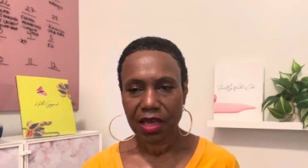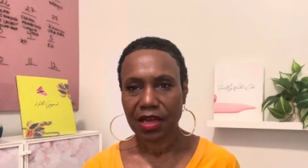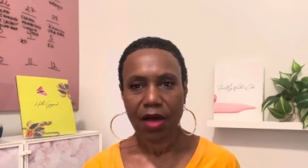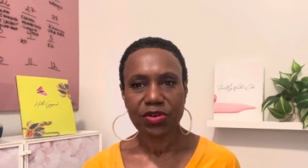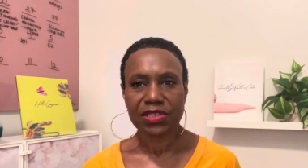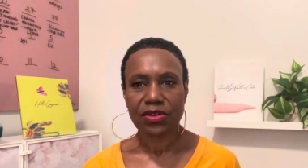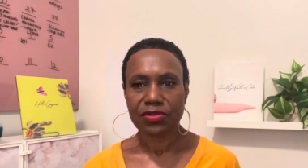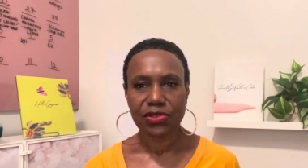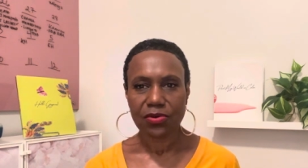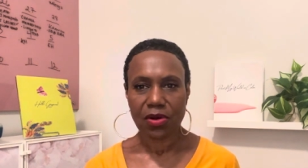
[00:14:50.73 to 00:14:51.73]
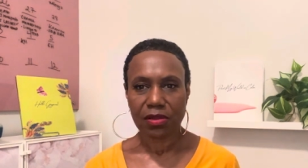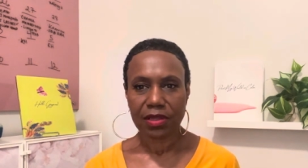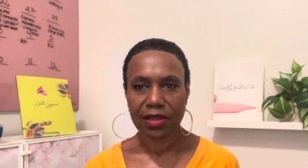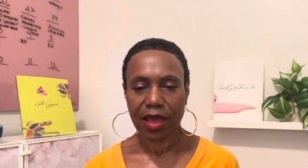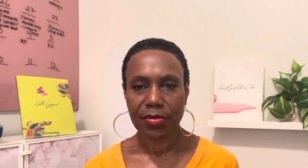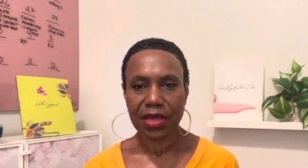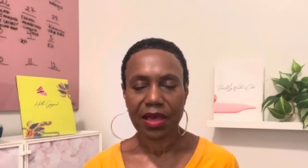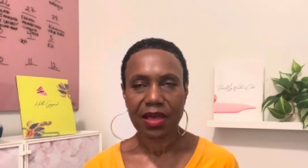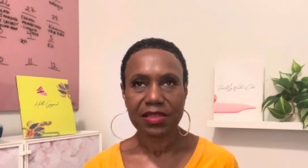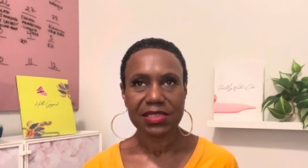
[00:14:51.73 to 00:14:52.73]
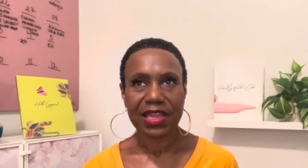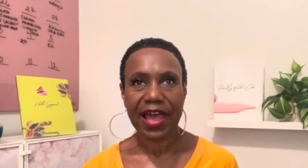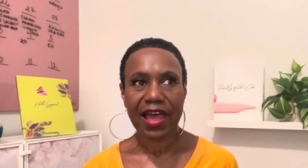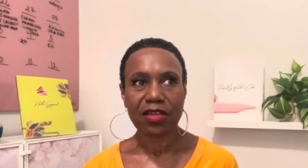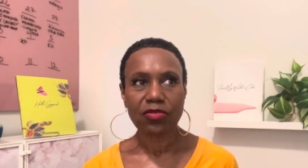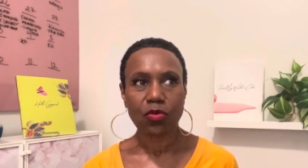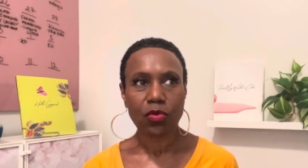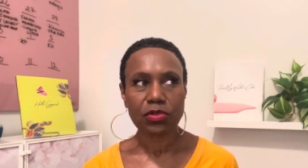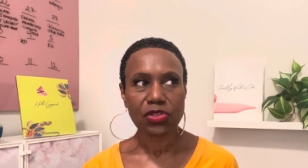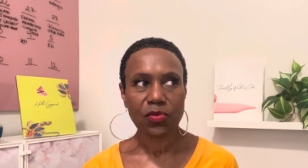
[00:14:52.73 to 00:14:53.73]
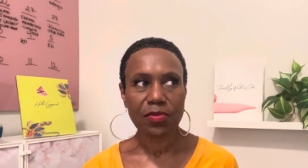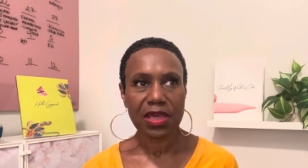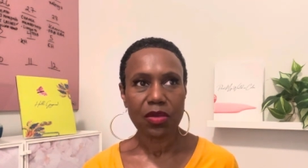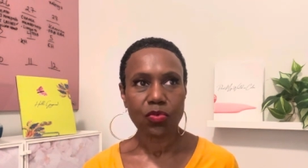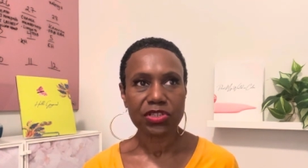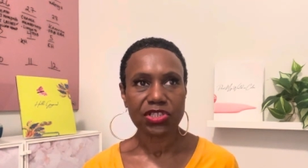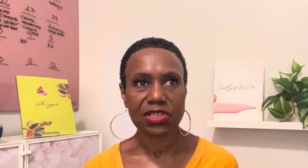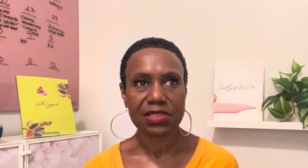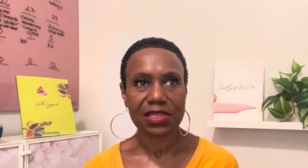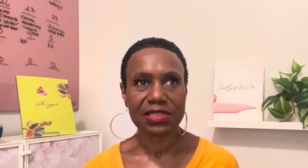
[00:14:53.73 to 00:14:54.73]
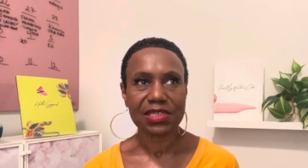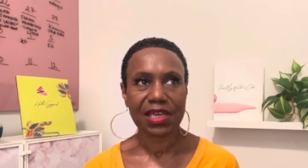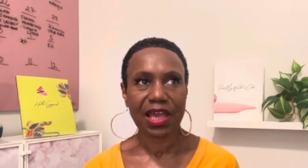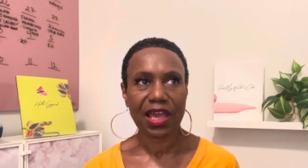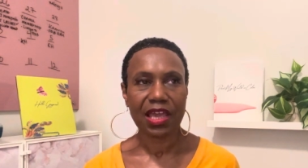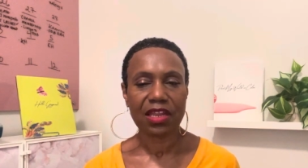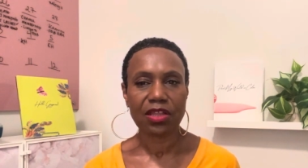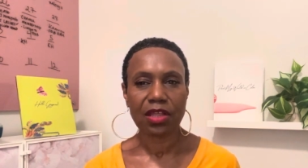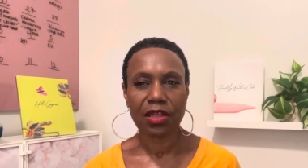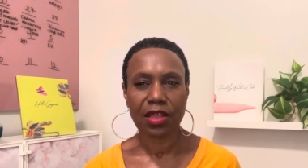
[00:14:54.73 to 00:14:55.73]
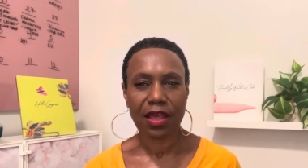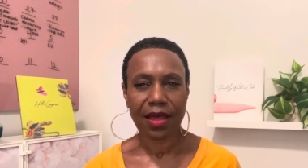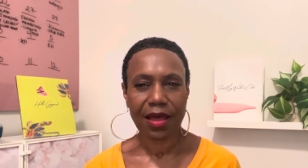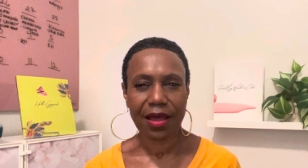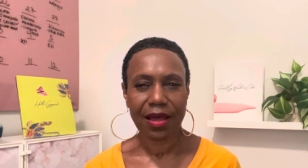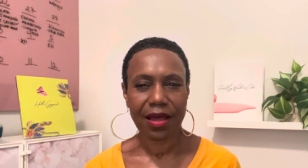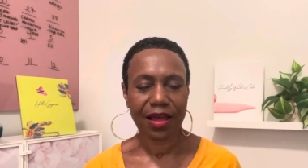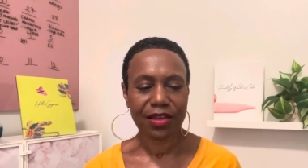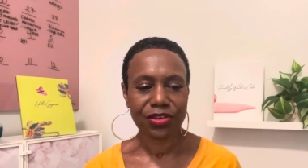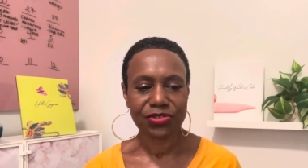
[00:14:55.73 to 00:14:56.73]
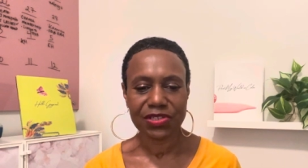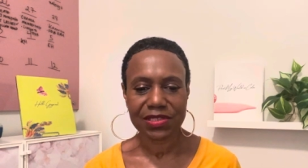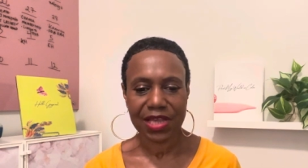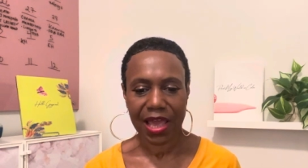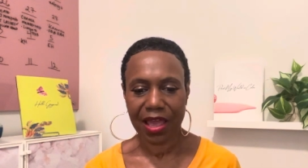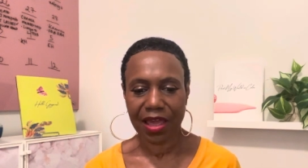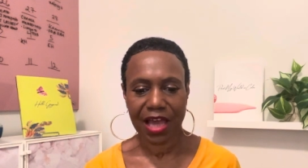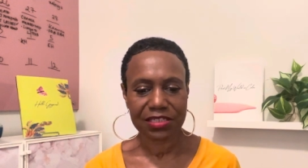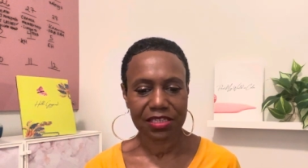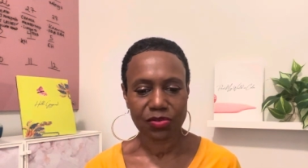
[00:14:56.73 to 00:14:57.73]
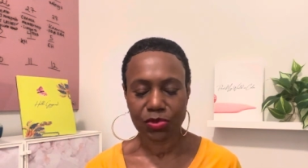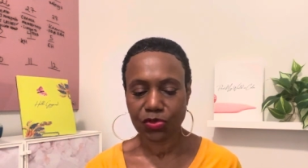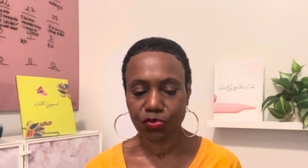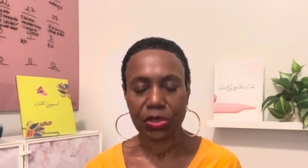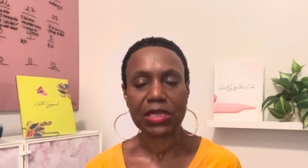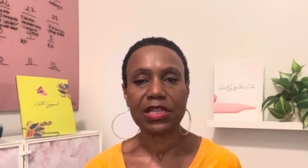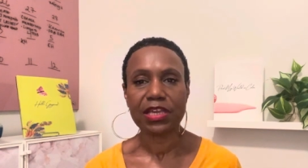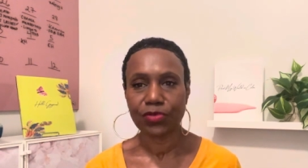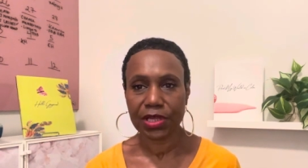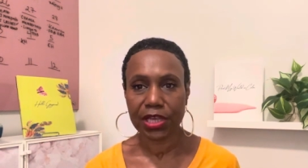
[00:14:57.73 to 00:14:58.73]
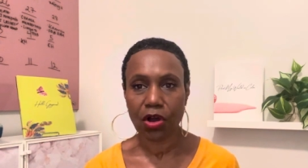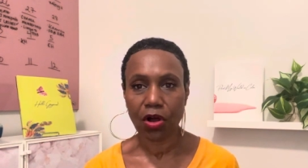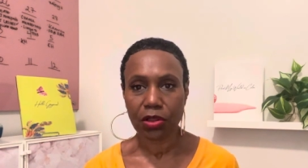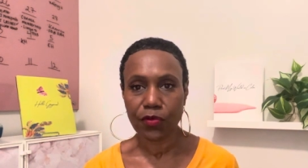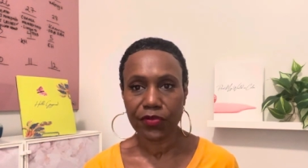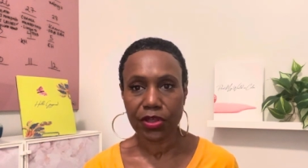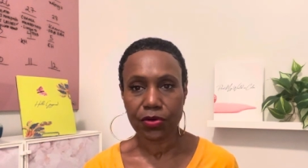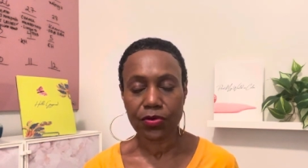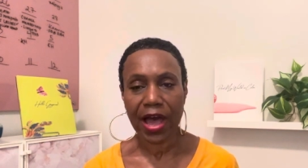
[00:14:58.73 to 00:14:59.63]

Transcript: I wasn't going to do all of that because that to me would just indicate you just had. I just was really, really all over you.